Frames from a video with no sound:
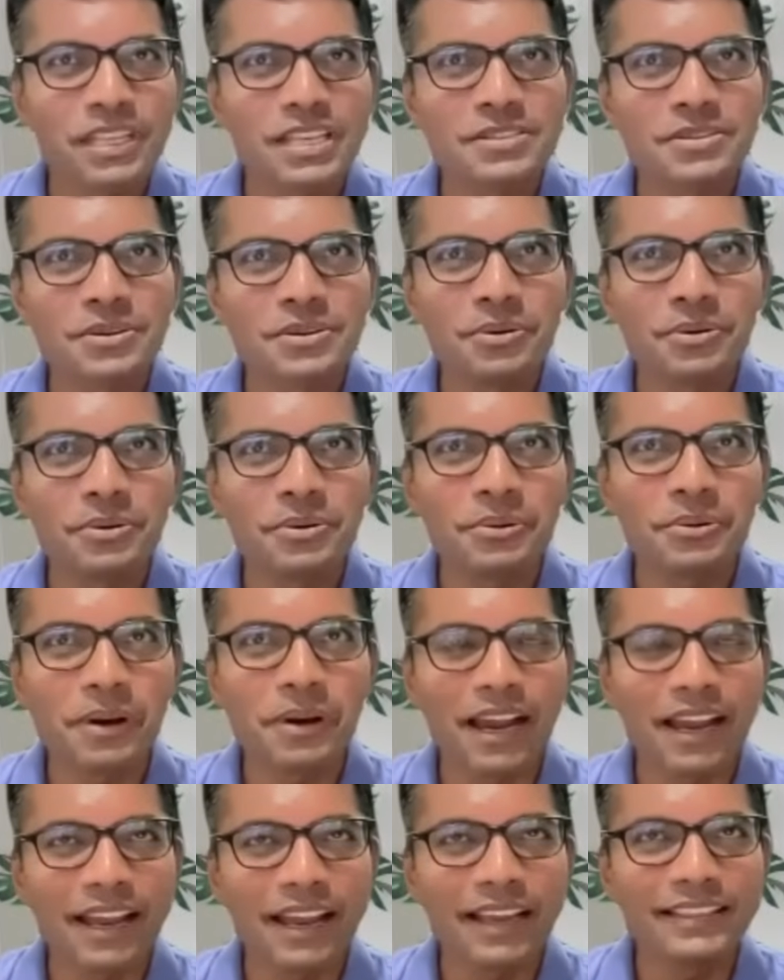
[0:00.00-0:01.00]

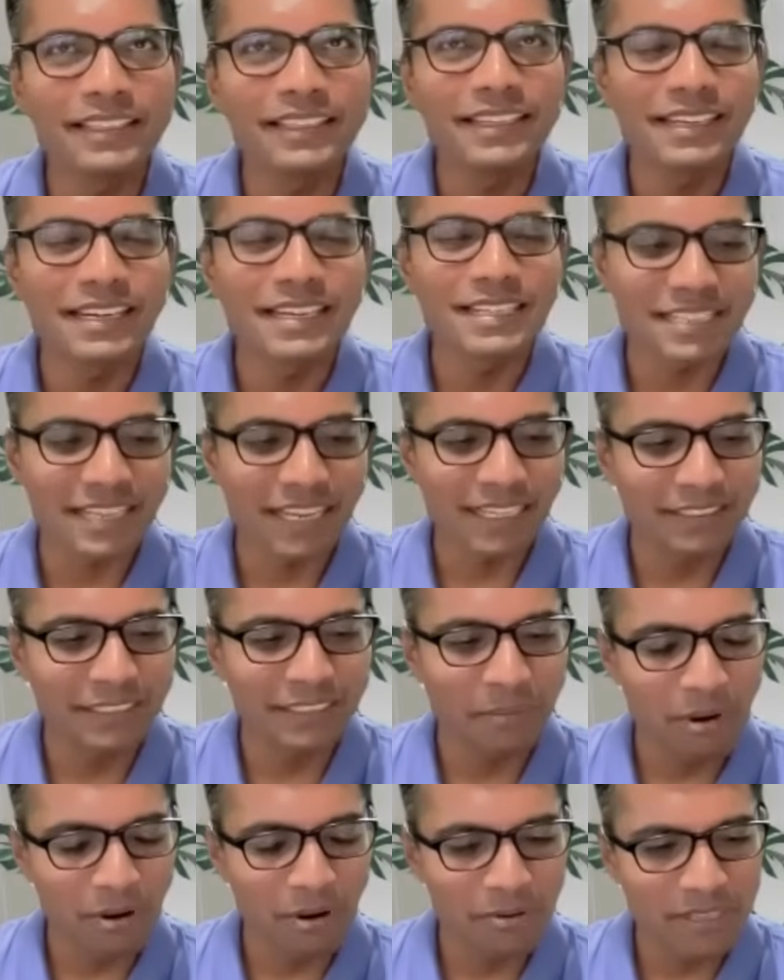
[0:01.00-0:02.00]
So I think let's touch
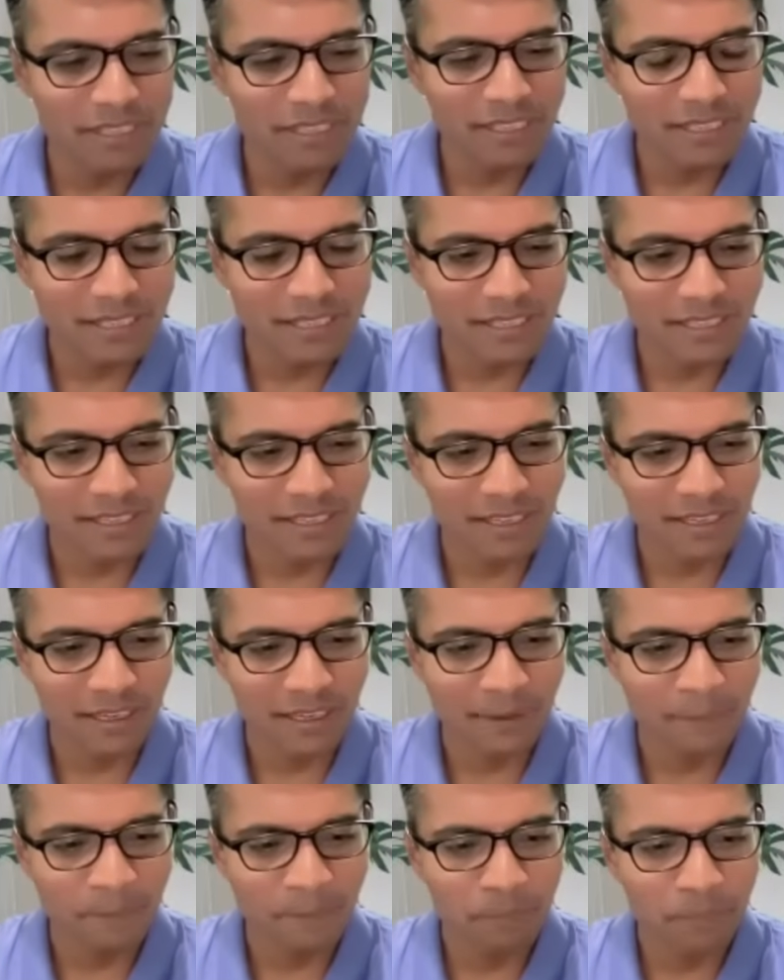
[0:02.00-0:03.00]
about this,
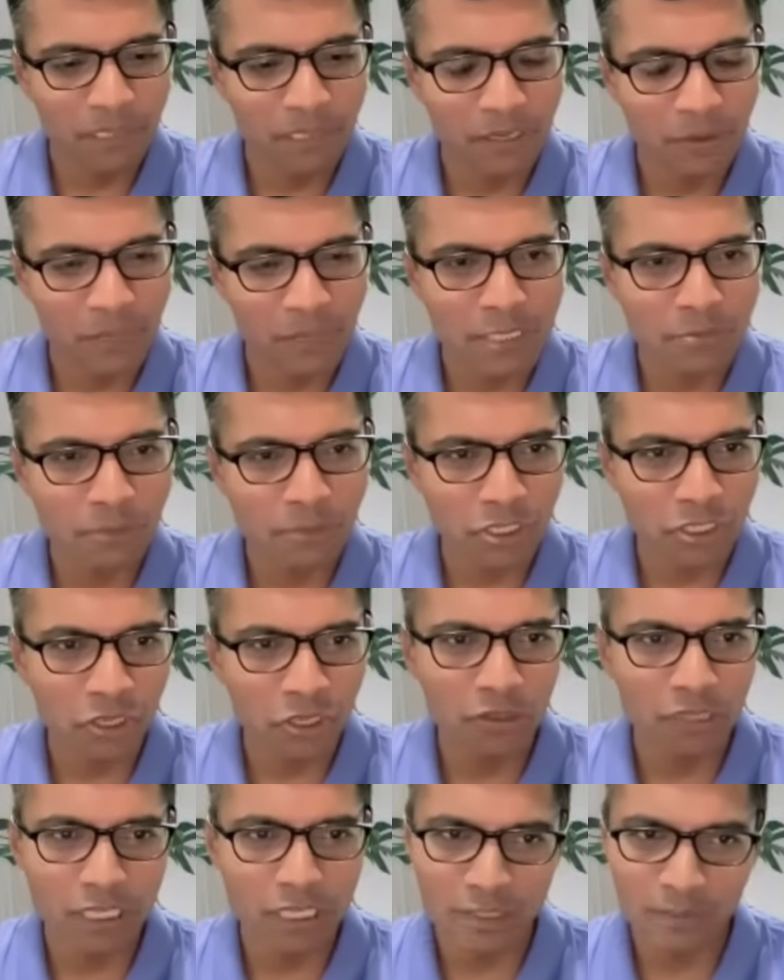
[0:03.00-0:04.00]
especially
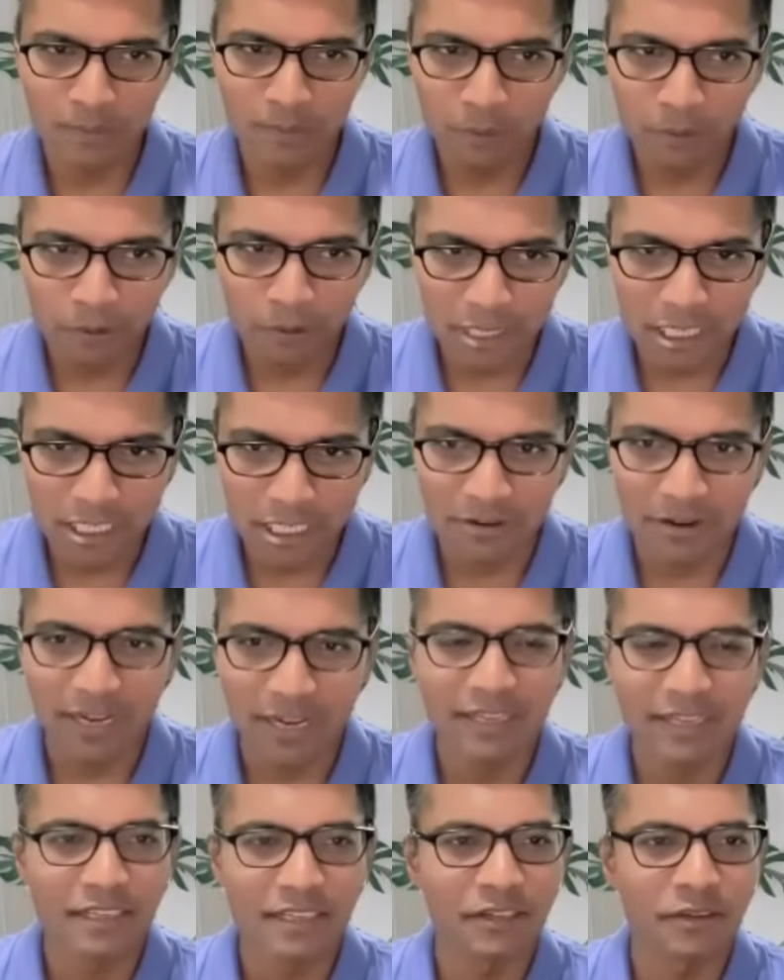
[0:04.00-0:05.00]
on the sports,
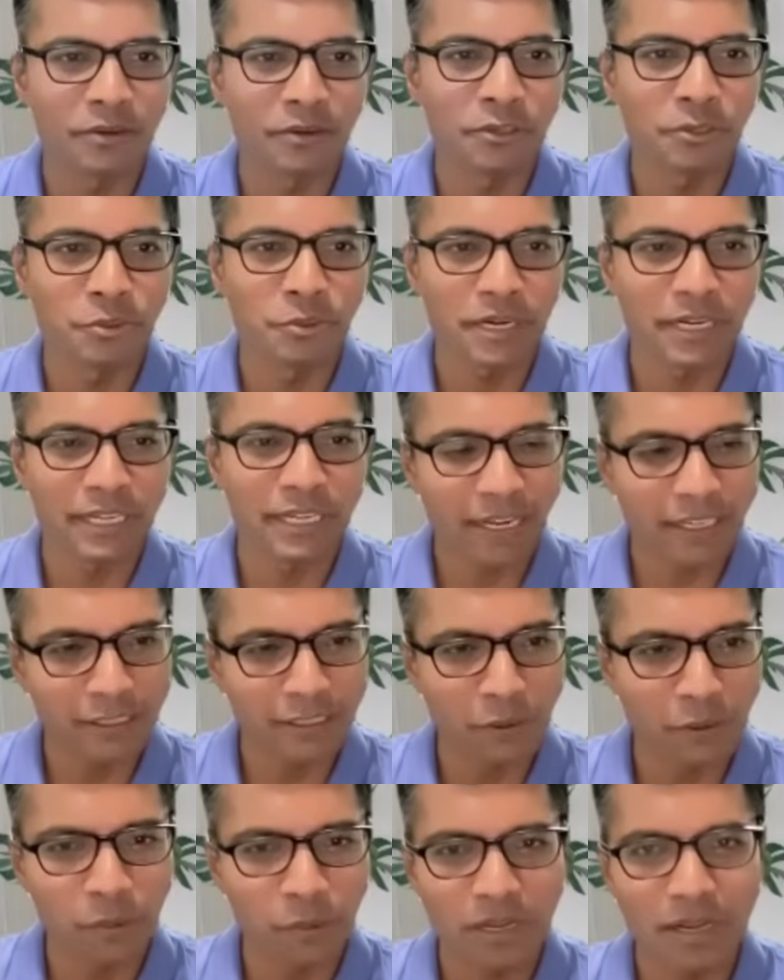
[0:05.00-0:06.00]
right? You were a
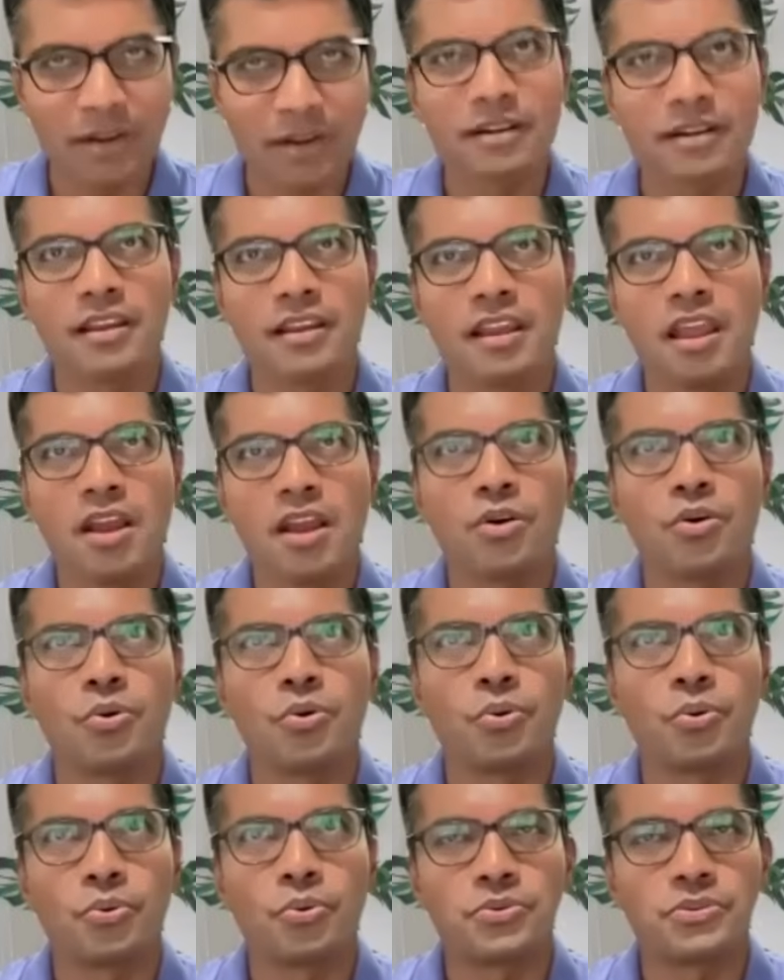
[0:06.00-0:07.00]
younger one
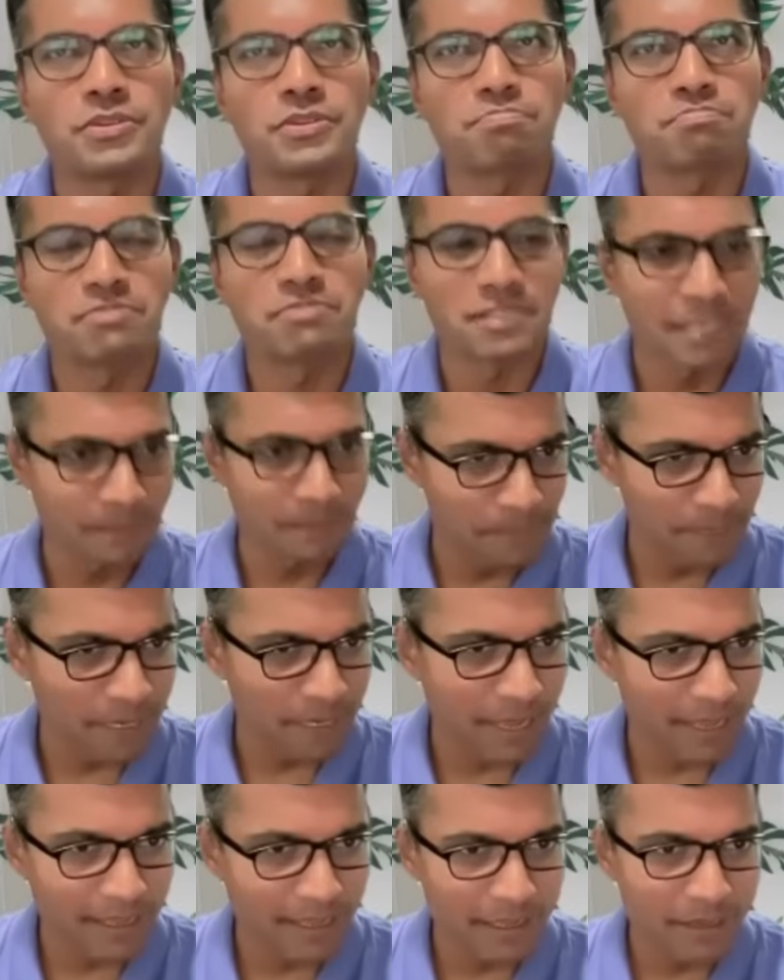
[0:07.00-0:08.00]
who seems
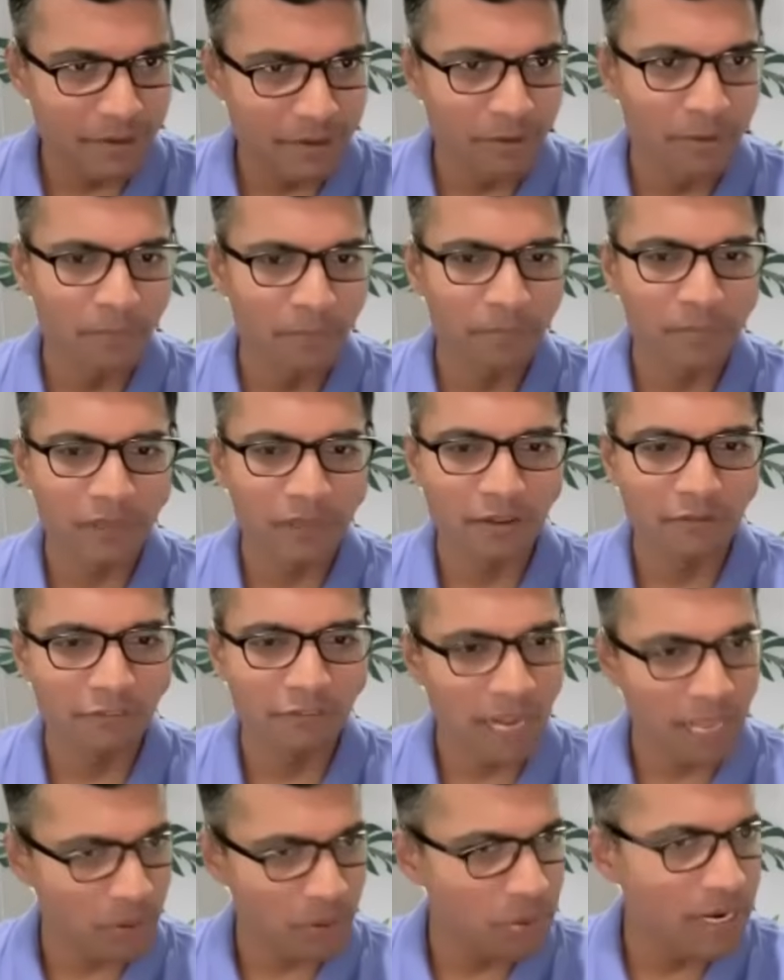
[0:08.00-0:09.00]
like,
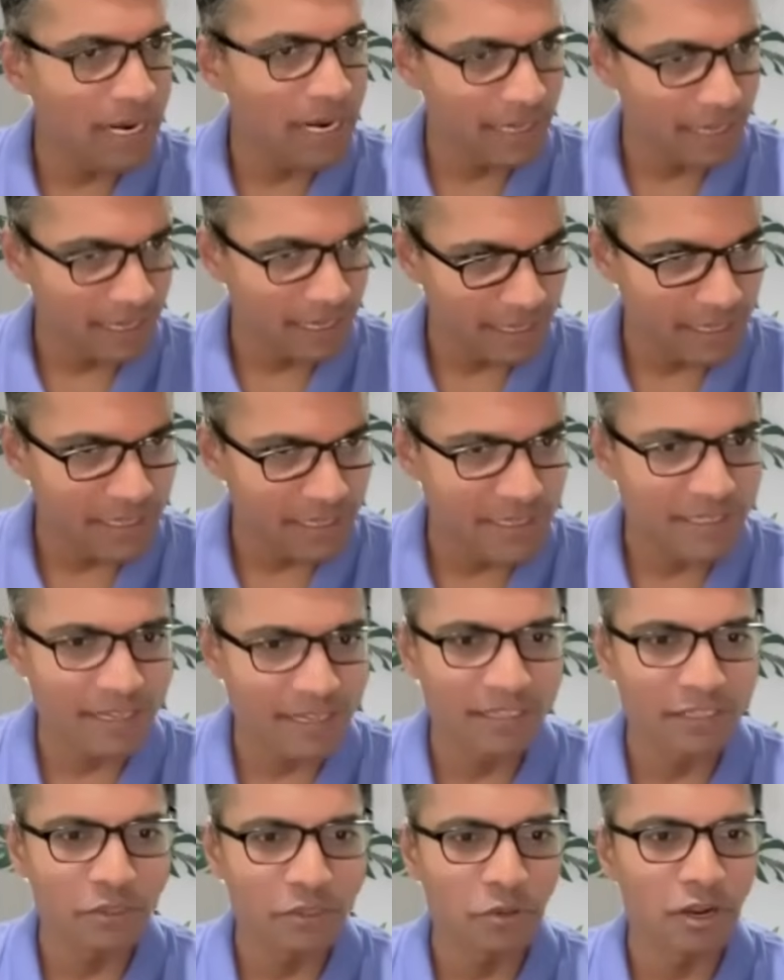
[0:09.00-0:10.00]
very good at tennis,
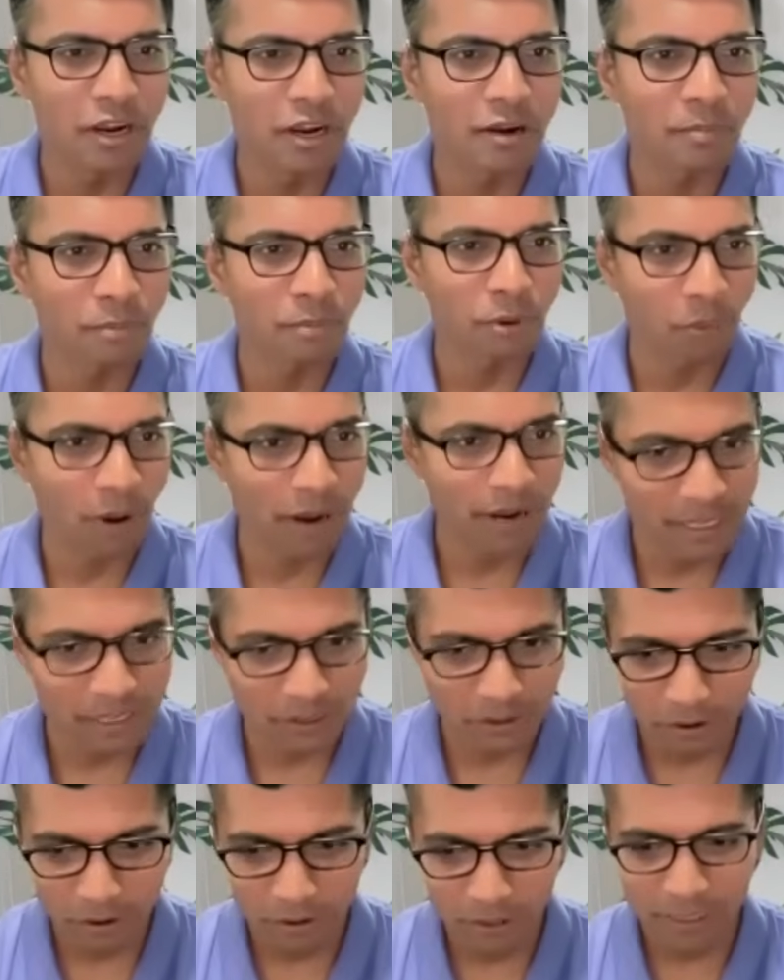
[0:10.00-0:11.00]
and you are
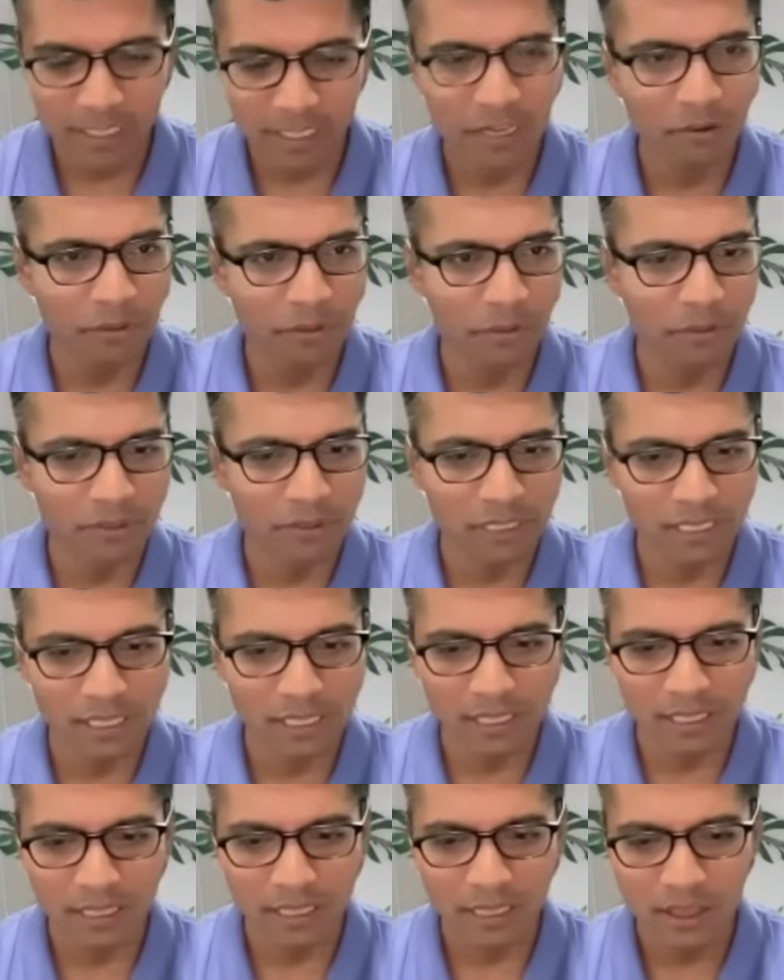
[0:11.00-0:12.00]
providing all,
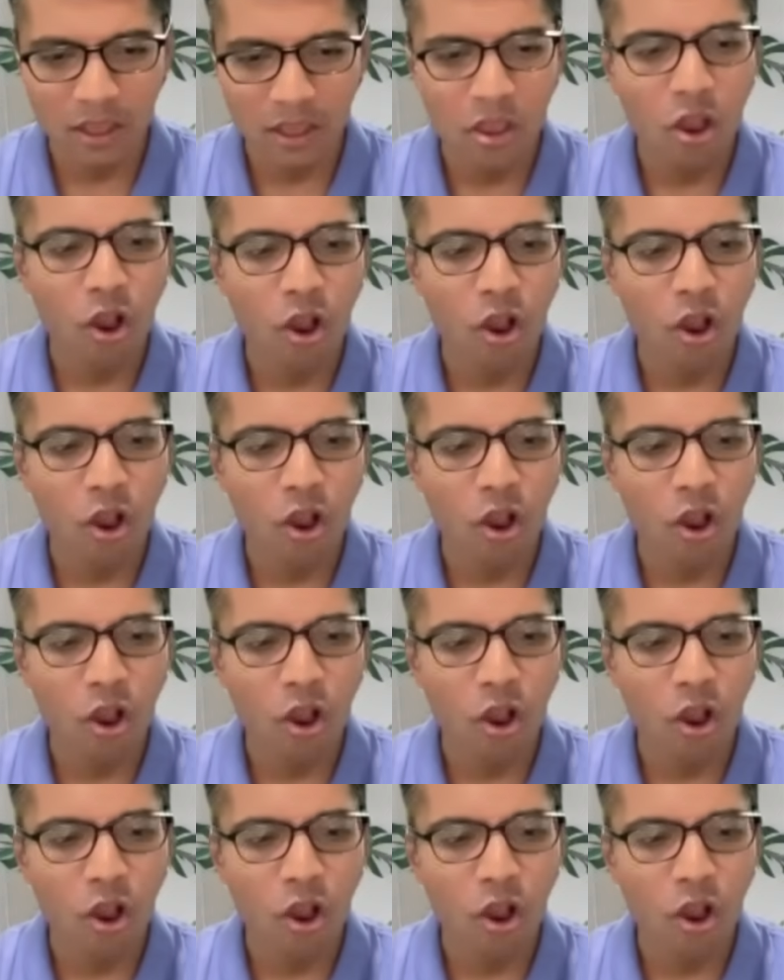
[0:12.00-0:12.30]
the